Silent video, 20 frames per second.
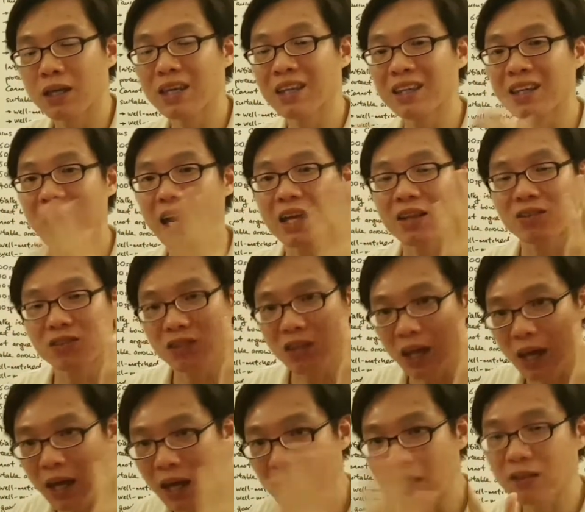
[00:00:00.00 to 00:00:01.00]
it can
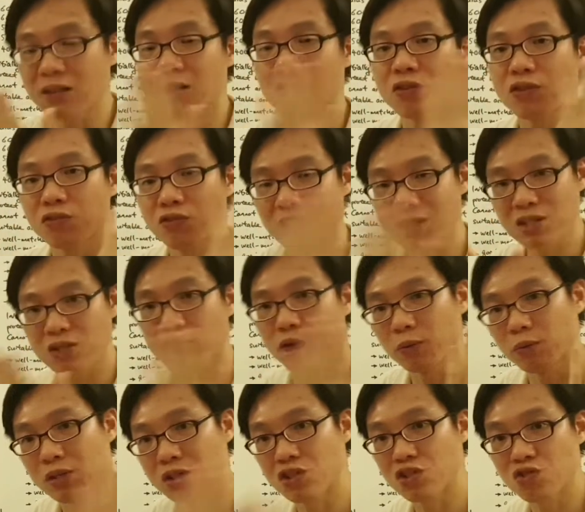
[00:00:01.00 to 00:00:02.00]
take the thrust
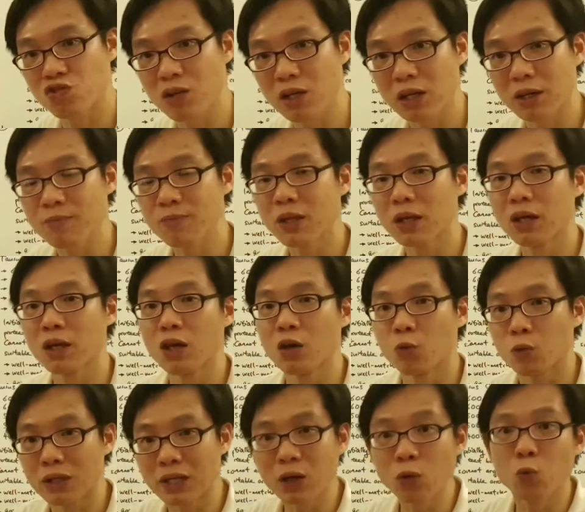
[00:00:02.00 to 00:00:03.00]
from the string
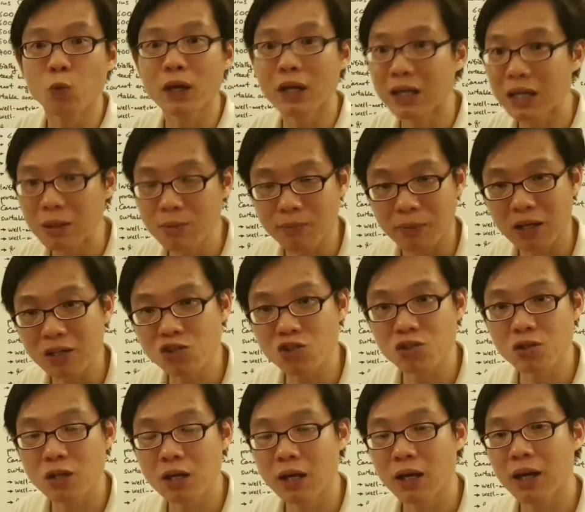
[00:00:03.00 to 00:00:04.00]
without wiggling
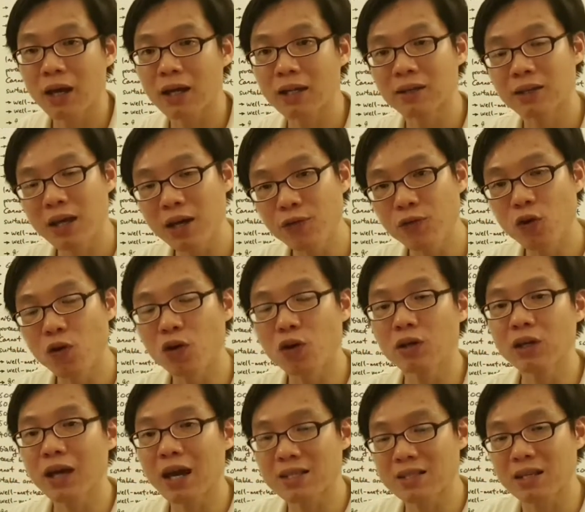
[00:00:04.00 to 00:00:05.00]
much, and
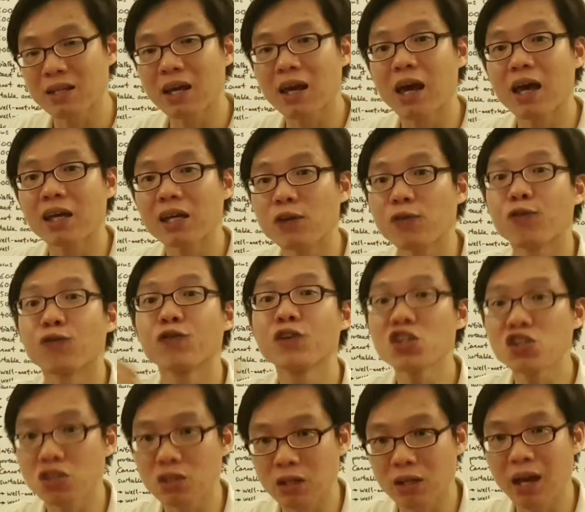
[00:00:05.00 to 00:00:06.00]
therefore it has an
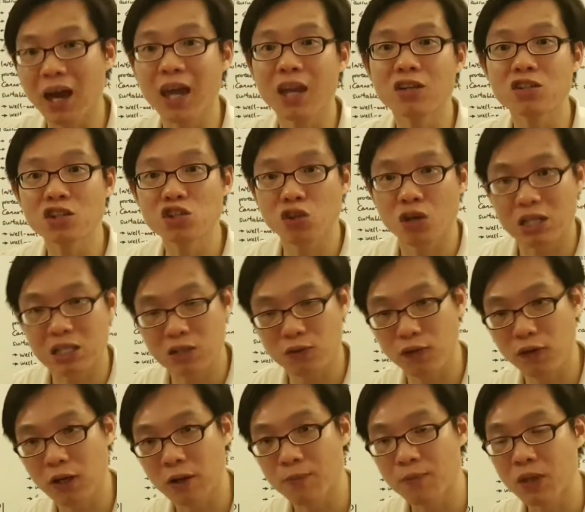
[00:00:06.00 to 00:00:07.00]
efficient energy
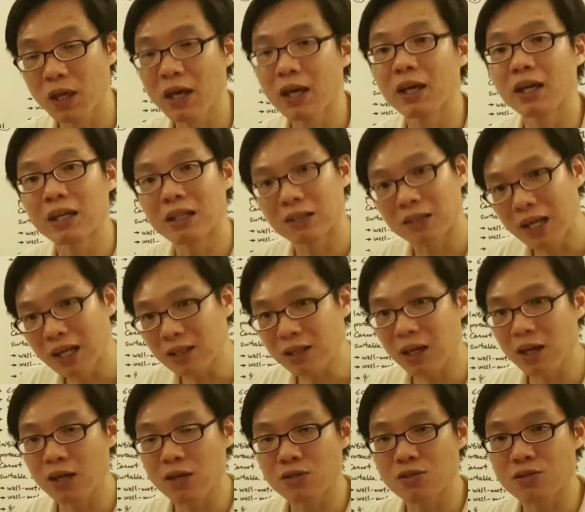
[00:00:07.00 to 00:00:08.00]
transfer. In that
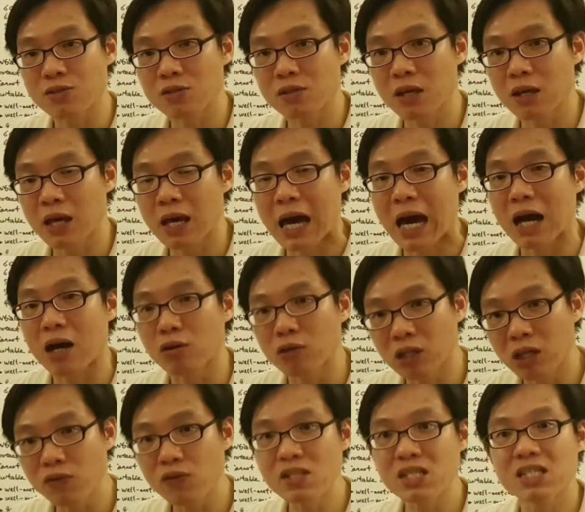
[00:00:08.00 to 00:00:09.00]
case,
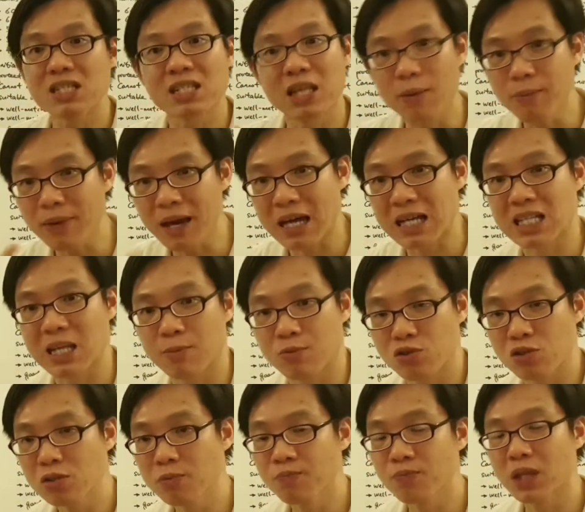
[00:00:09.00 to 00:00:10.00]
I'll give it some
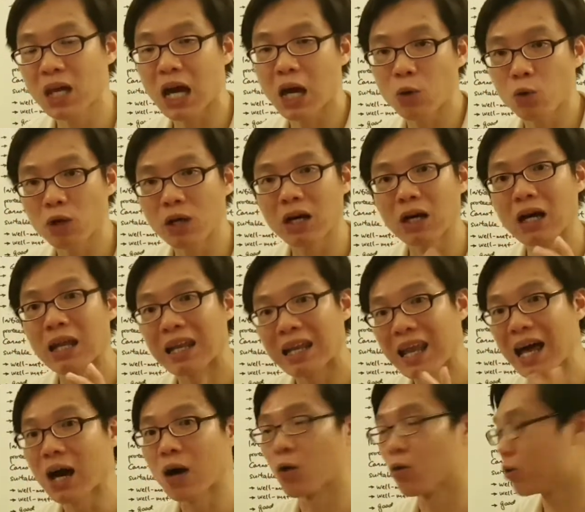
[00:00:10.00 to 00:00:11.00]
exception. I will
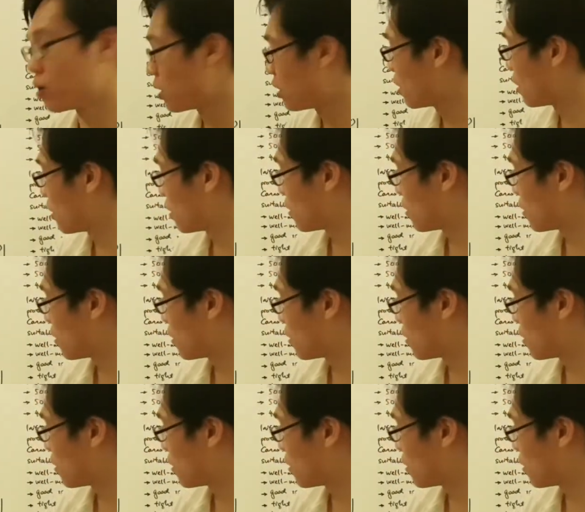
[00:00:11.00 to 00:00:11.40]
allow